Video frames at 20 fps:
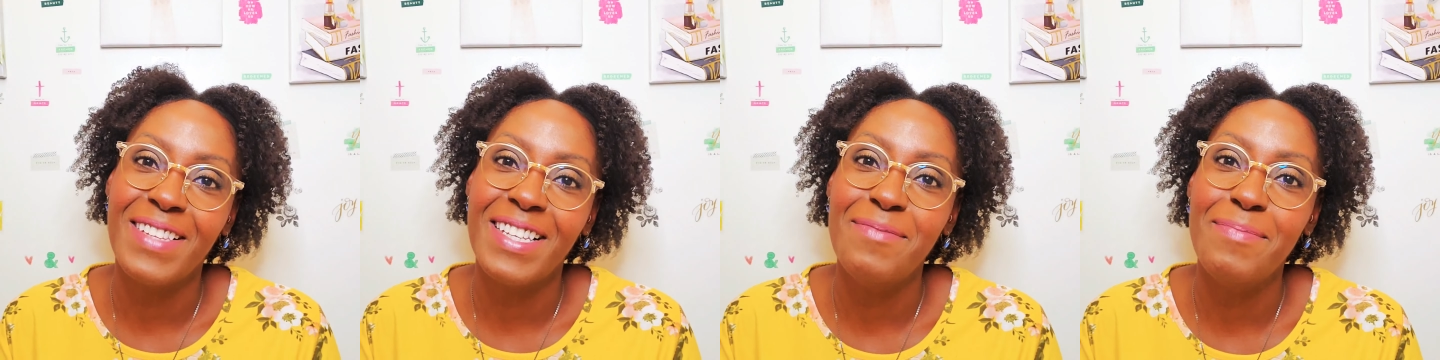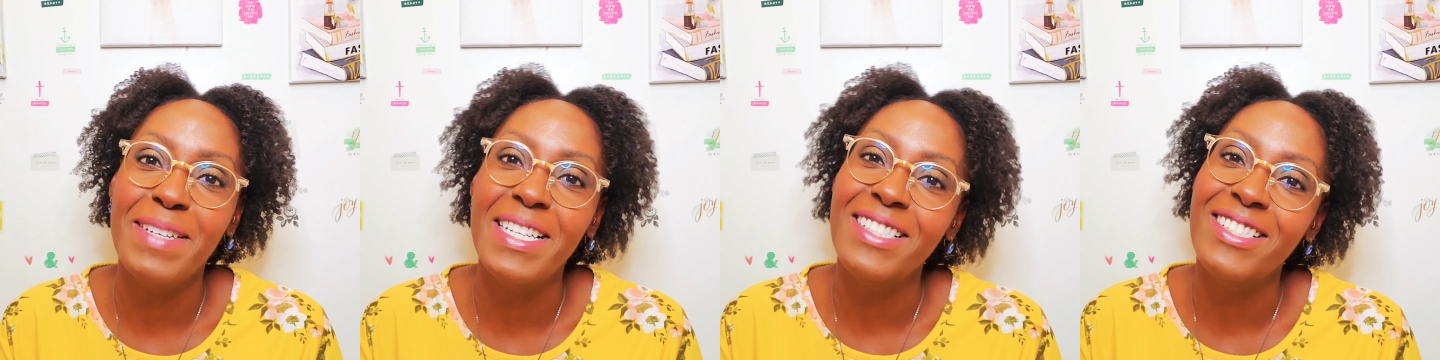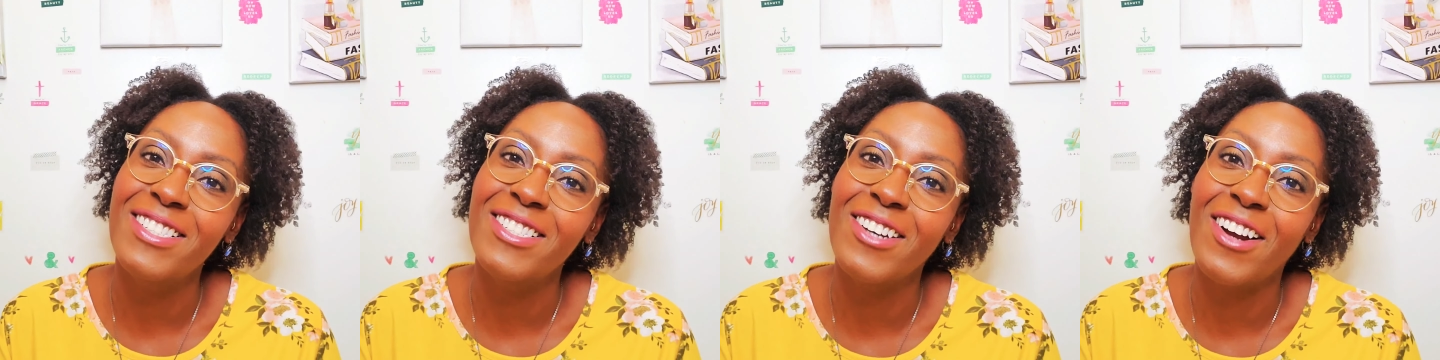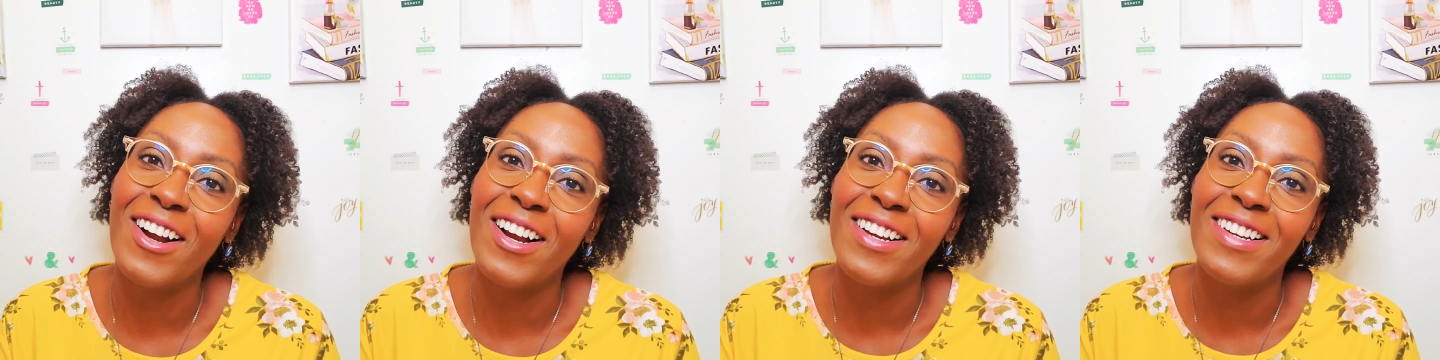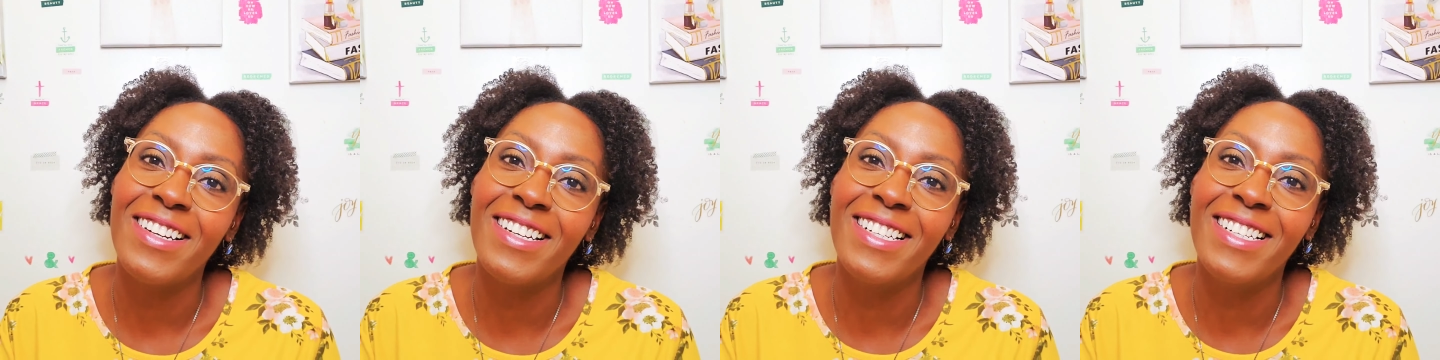Let me
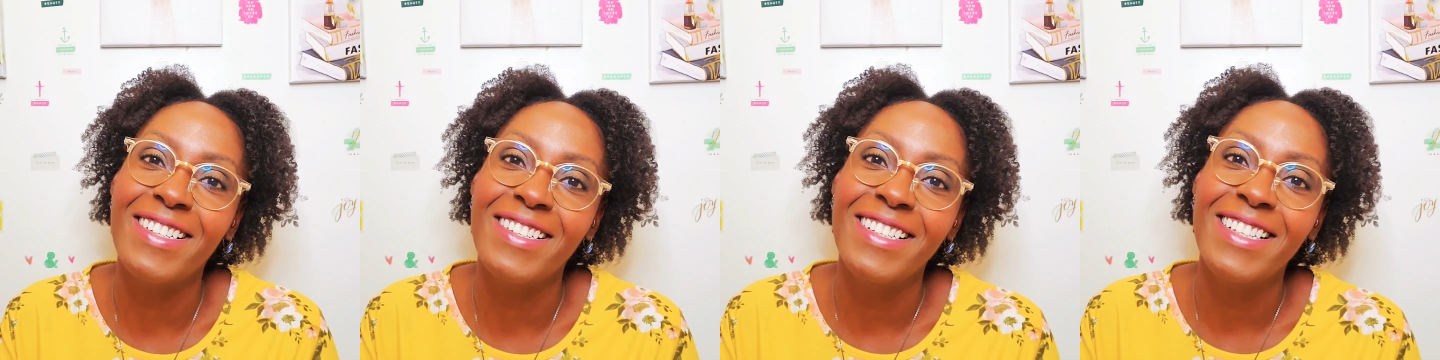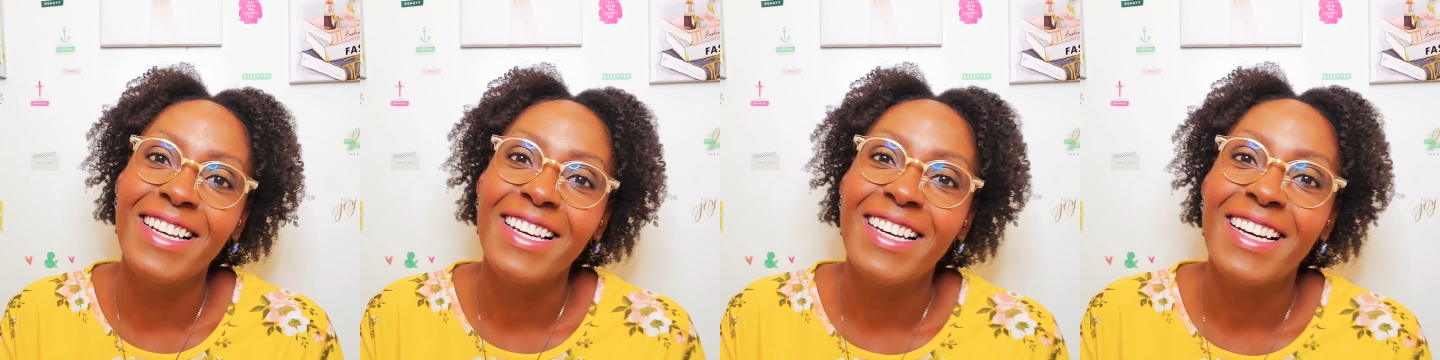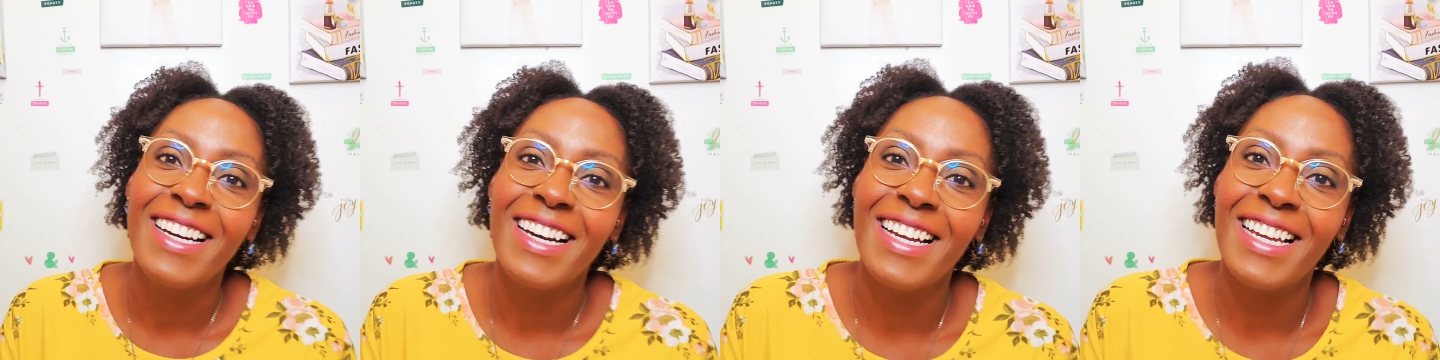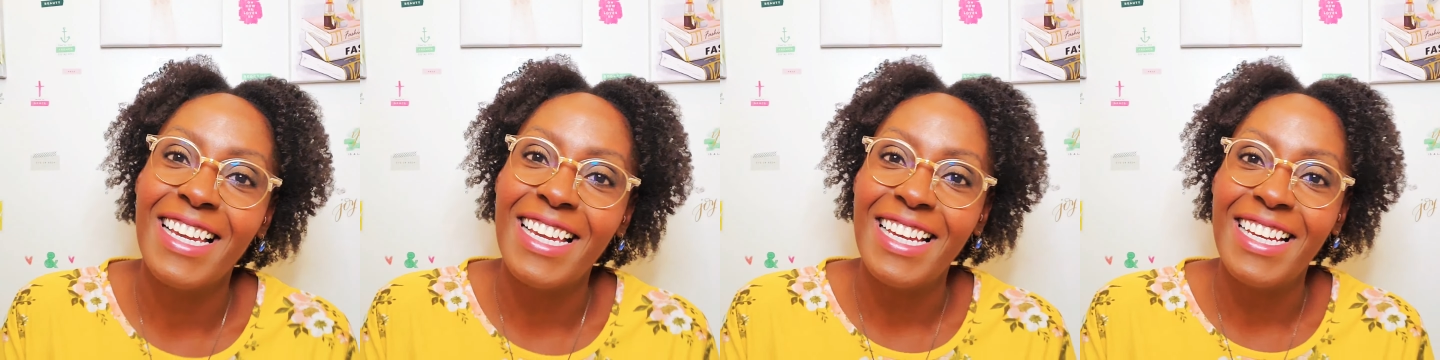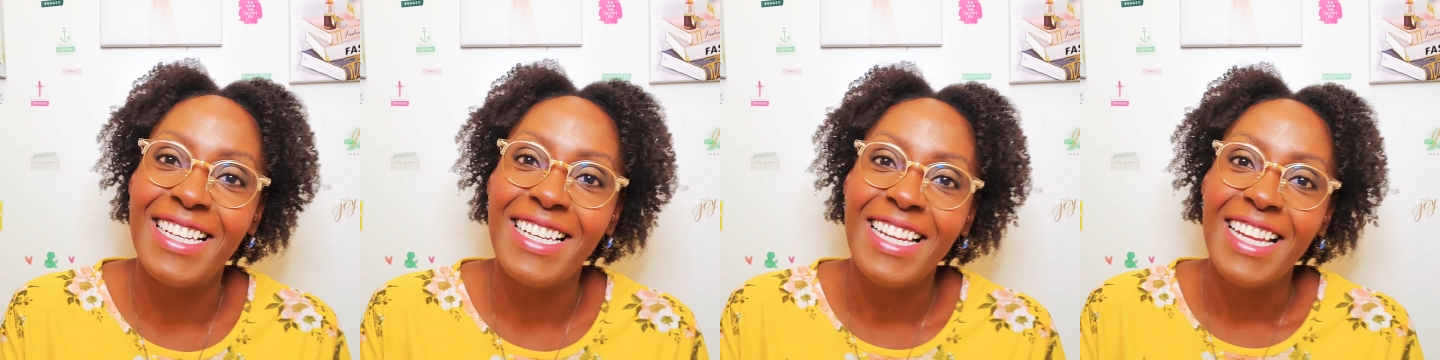start
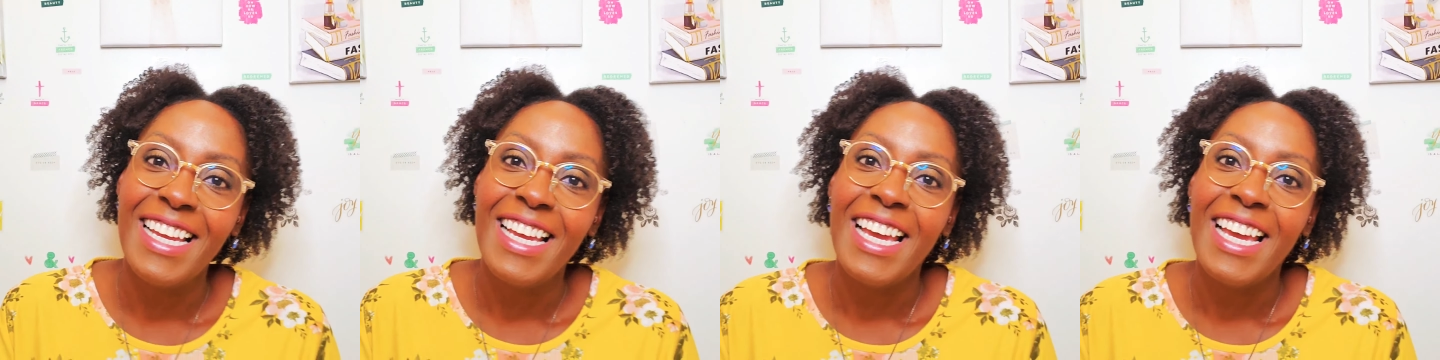again.